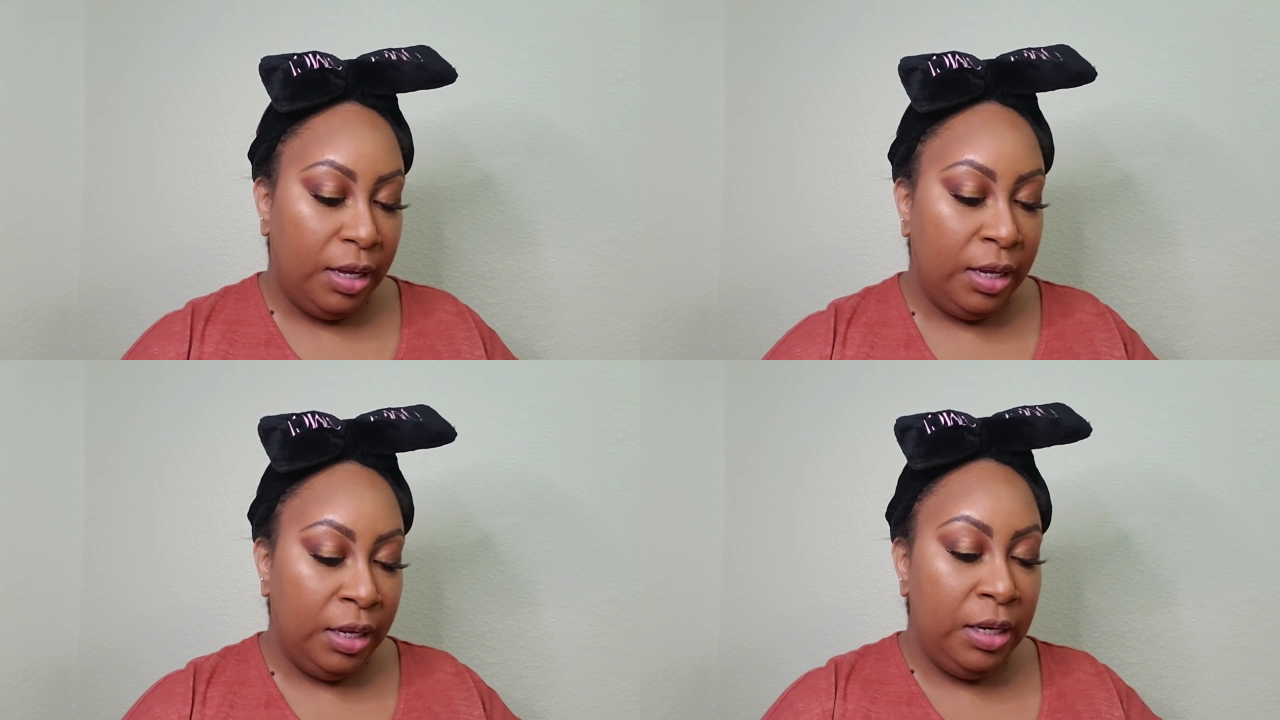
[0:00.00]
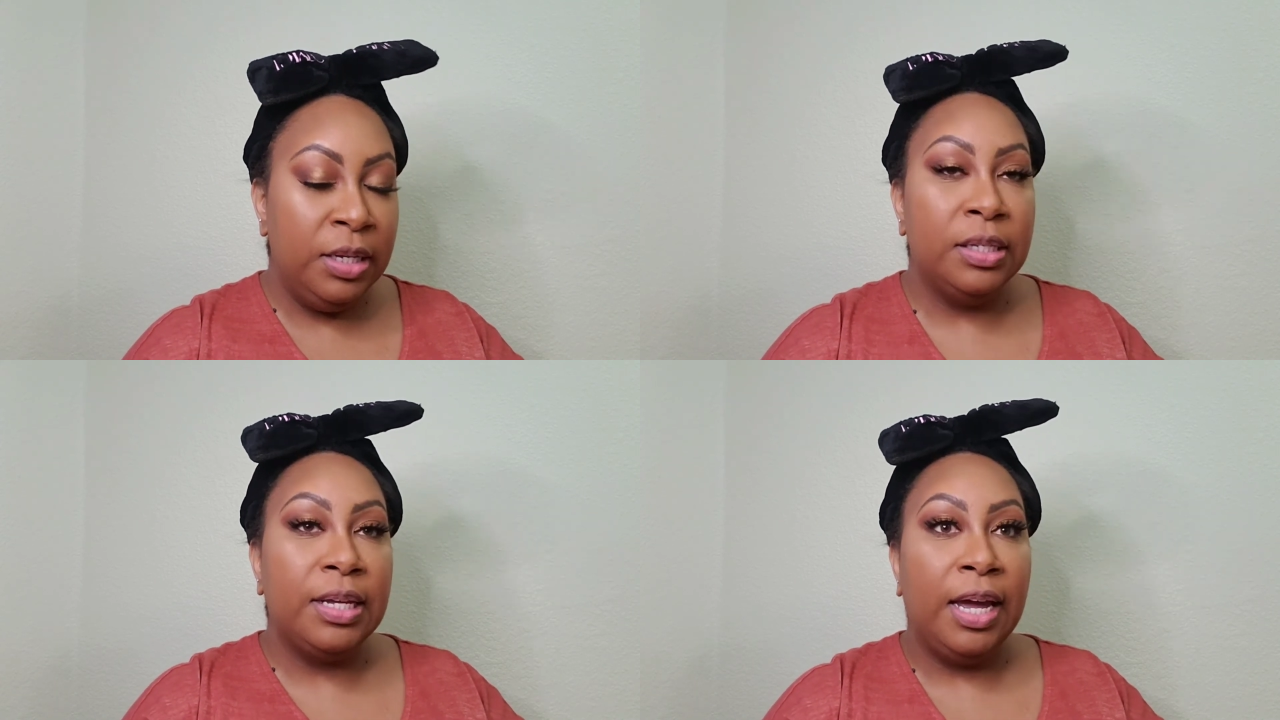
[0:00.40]
It
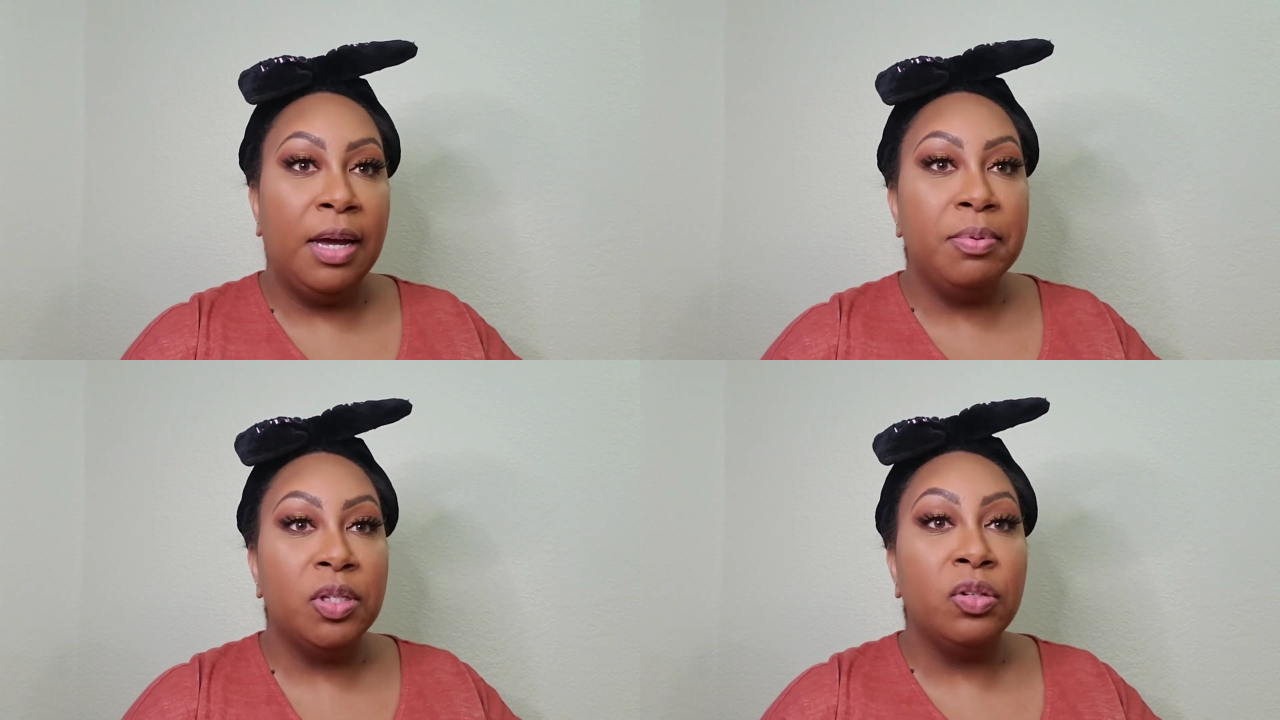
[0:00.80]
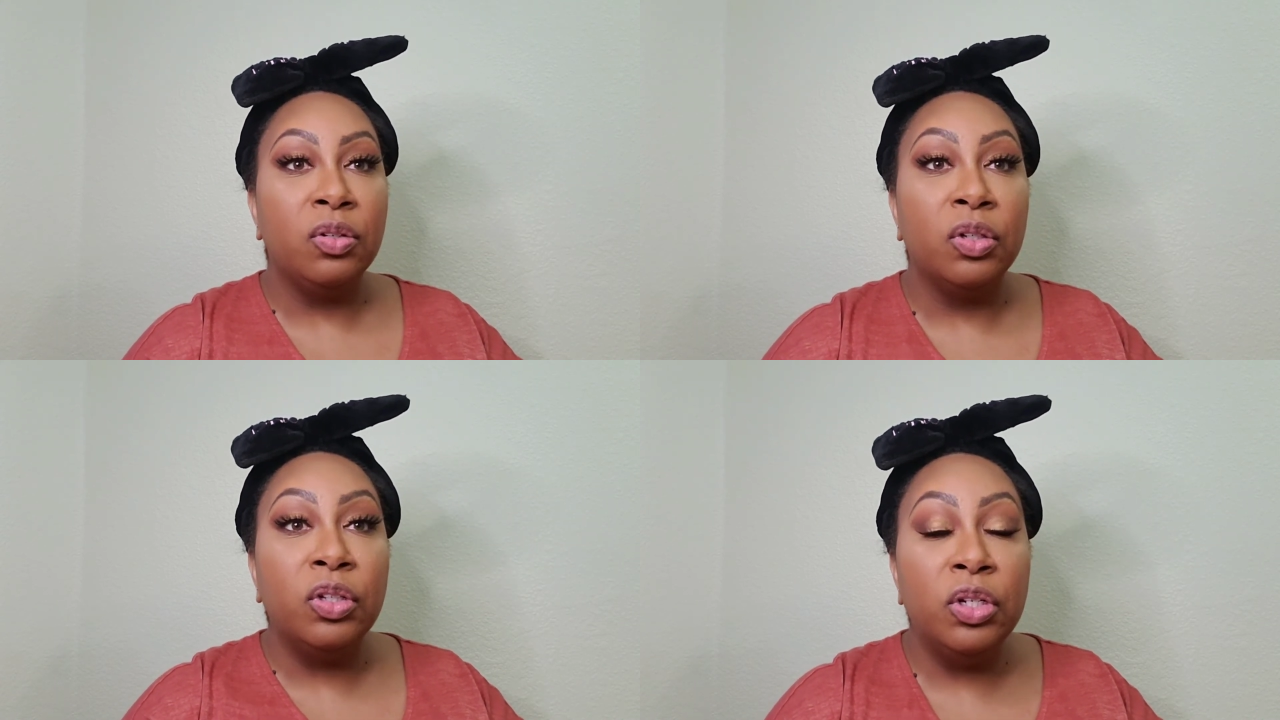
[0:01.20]
is
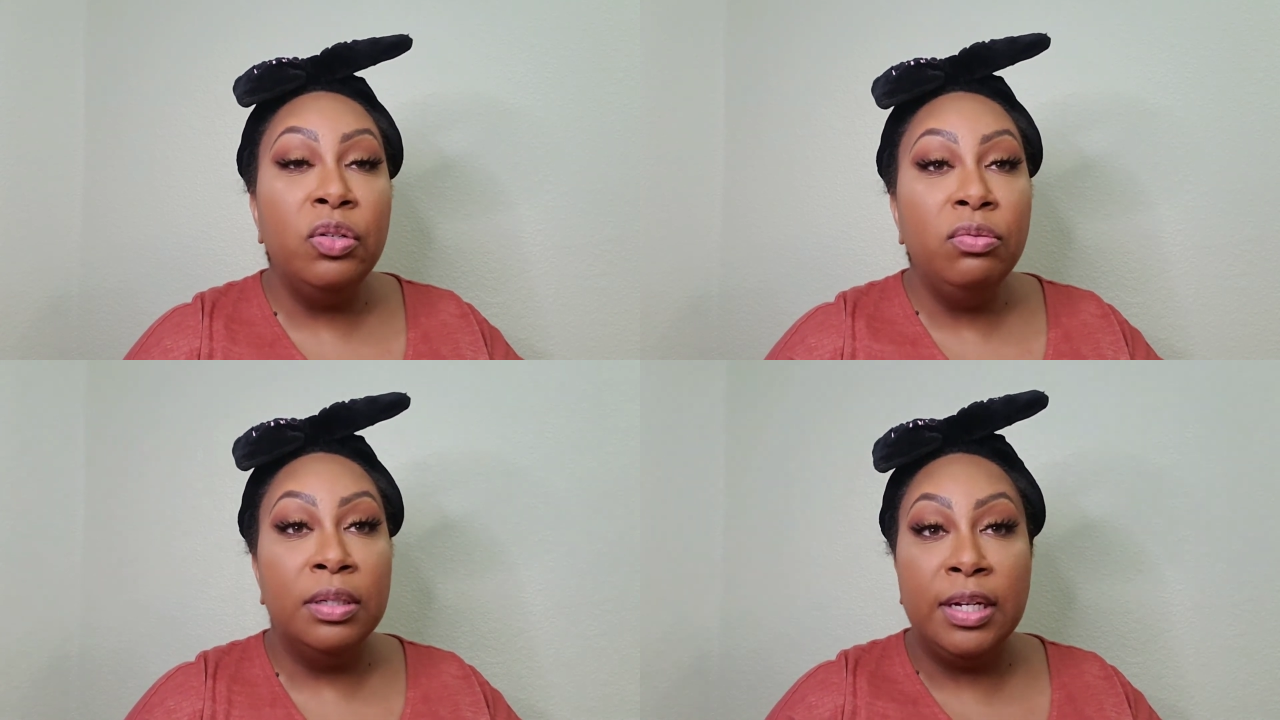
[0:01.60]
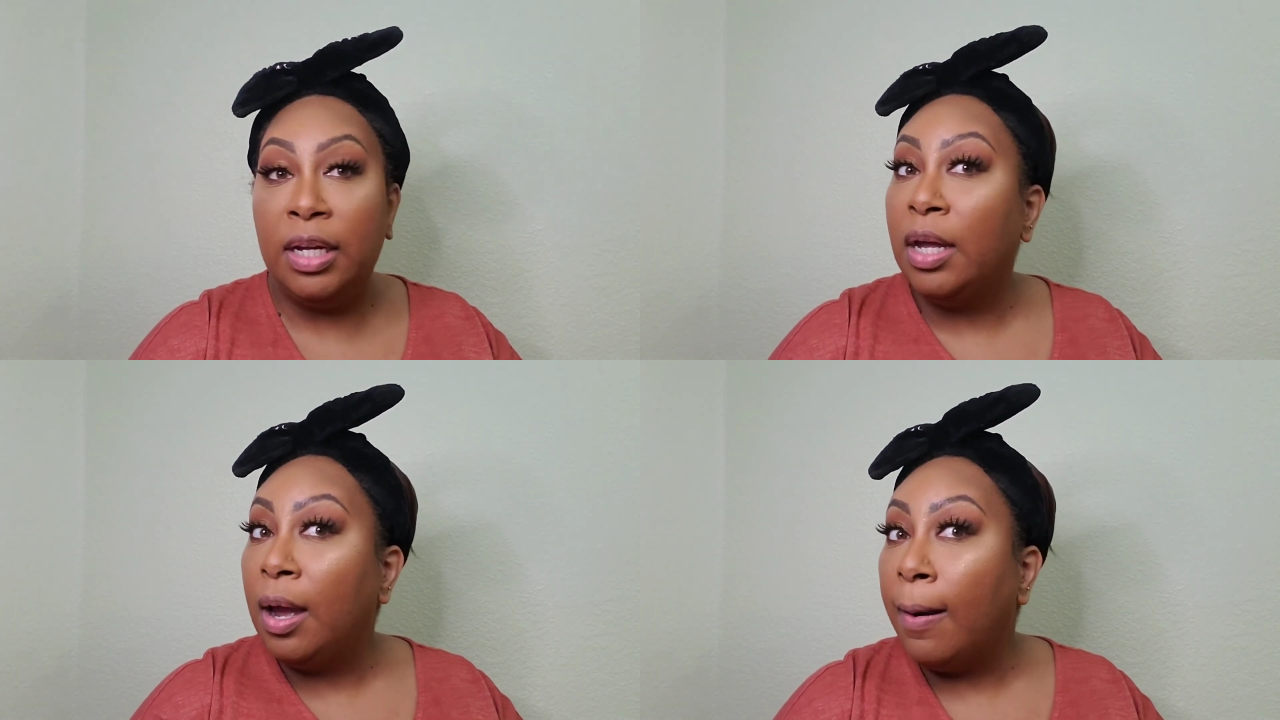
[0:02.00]

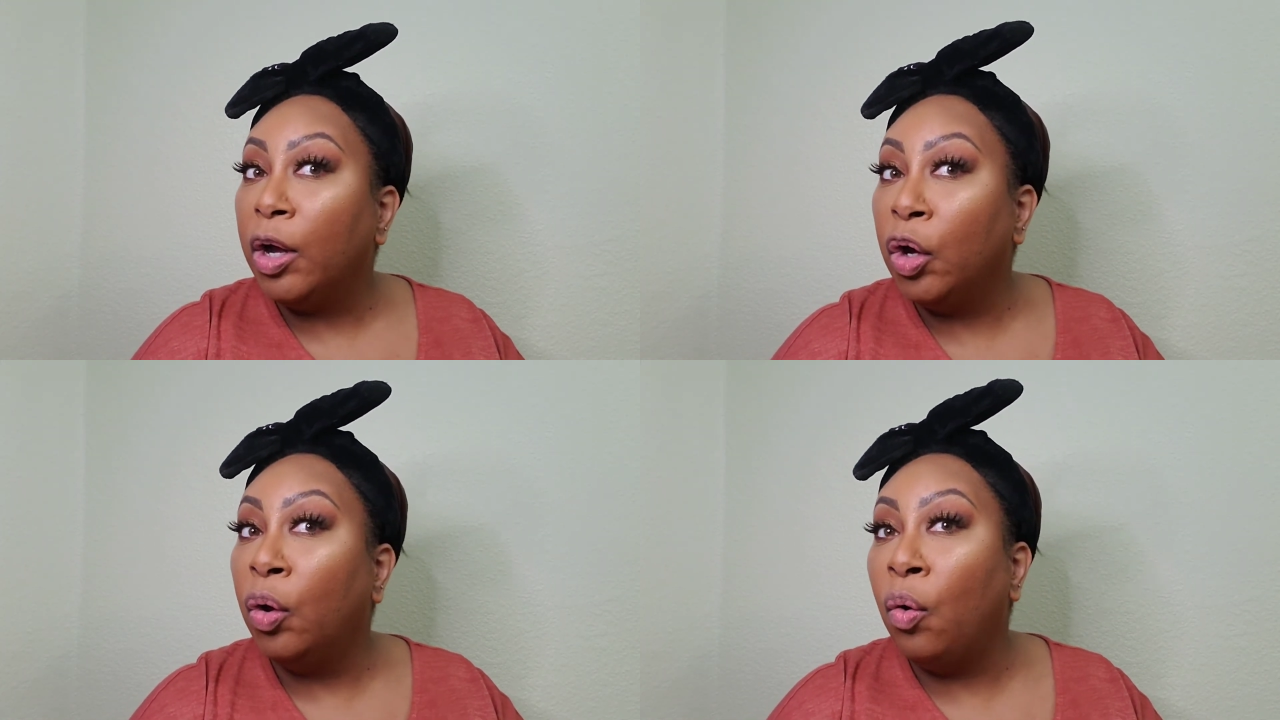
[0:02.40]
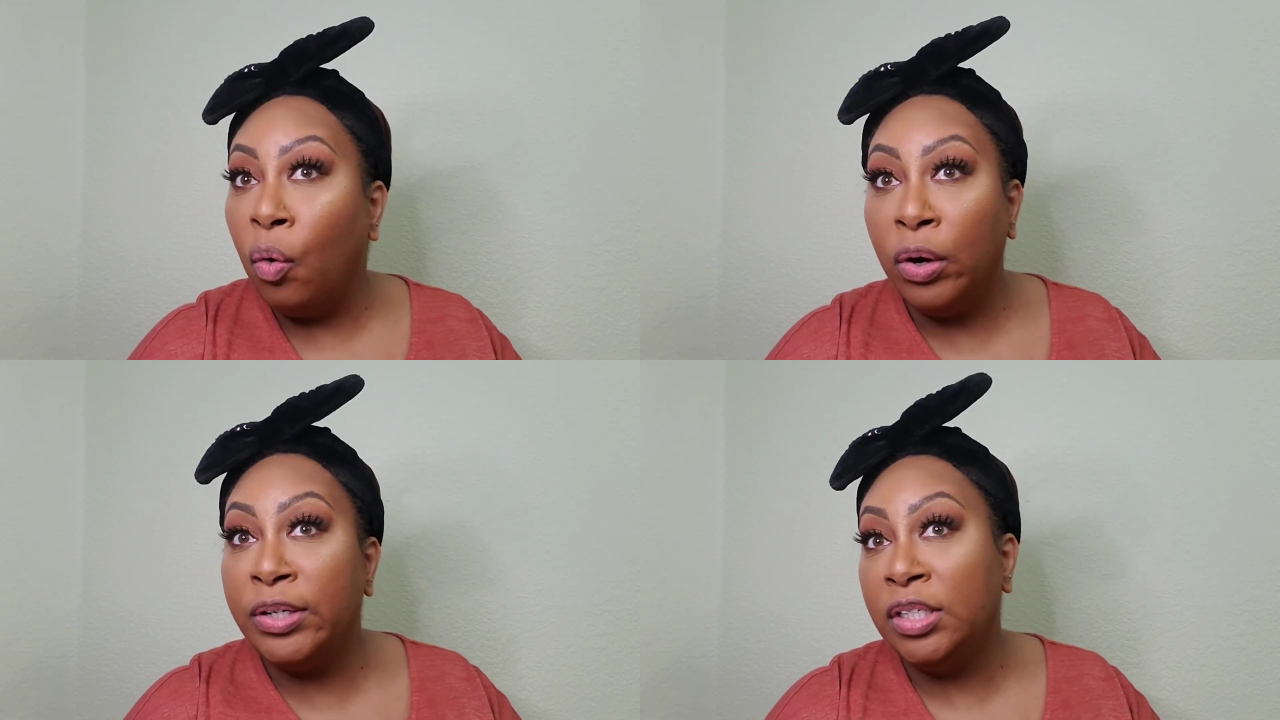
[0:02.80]
absolutely
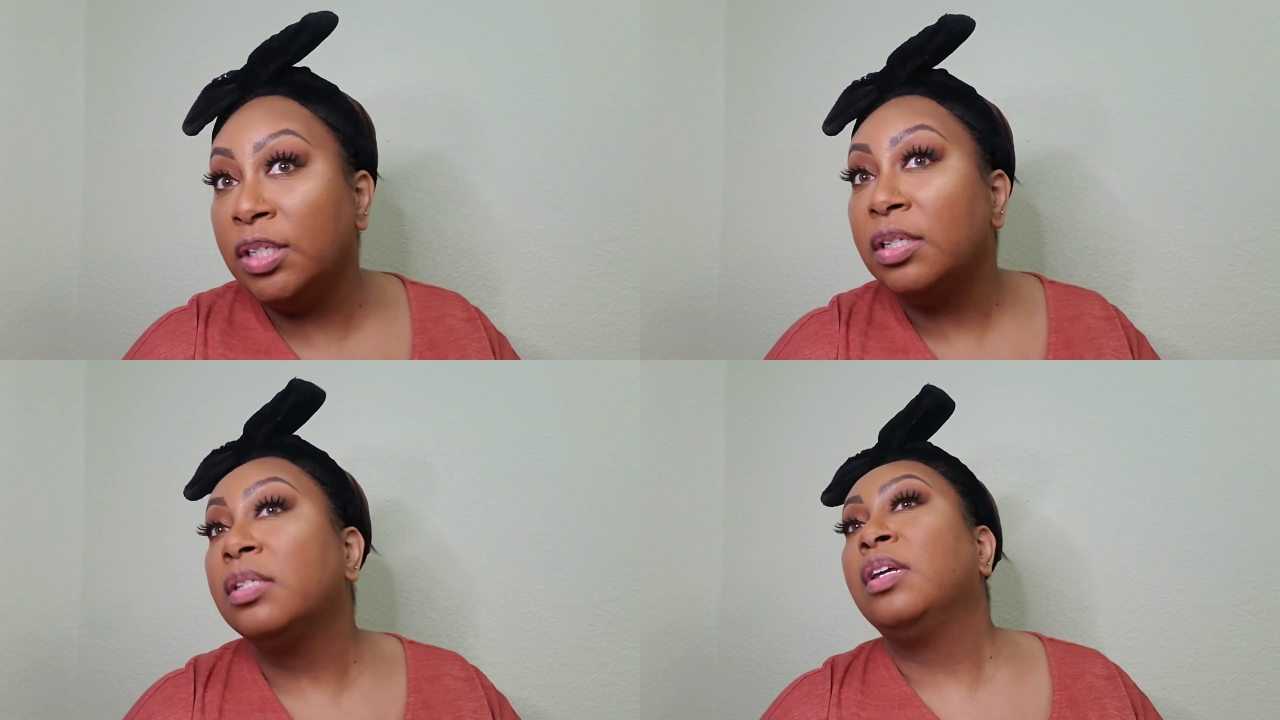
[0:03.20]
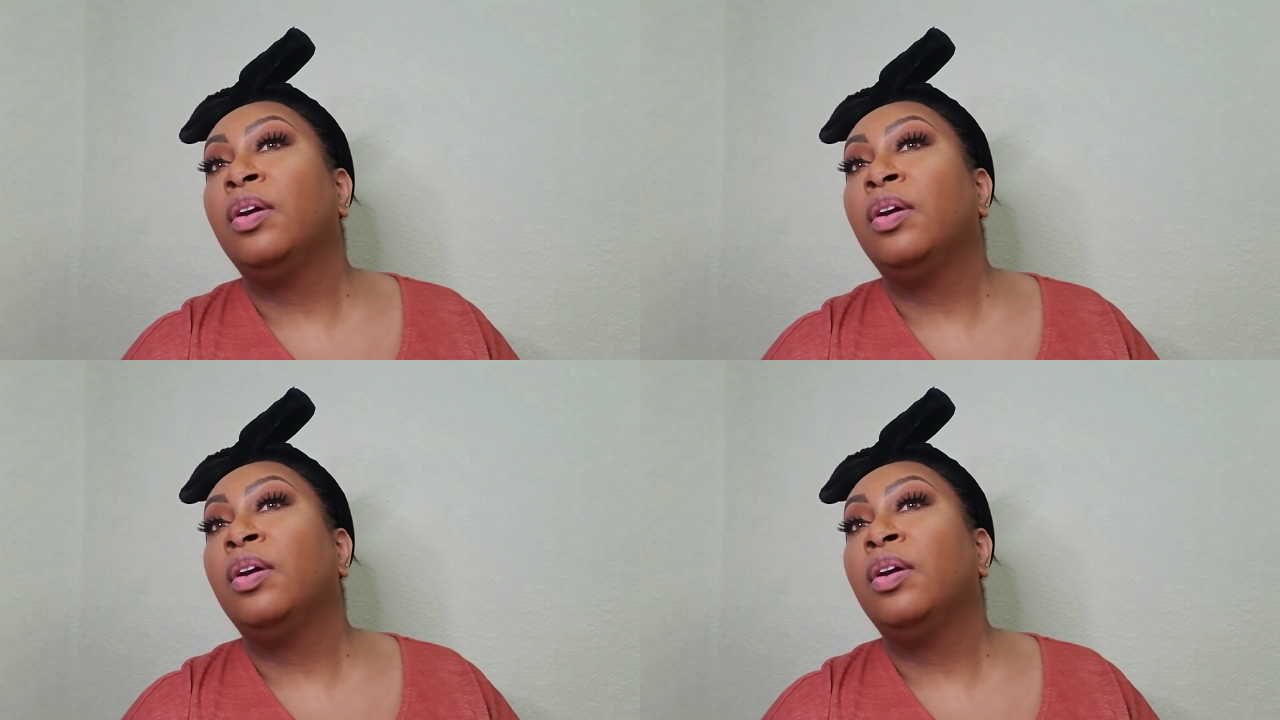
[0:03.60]
gorgeous.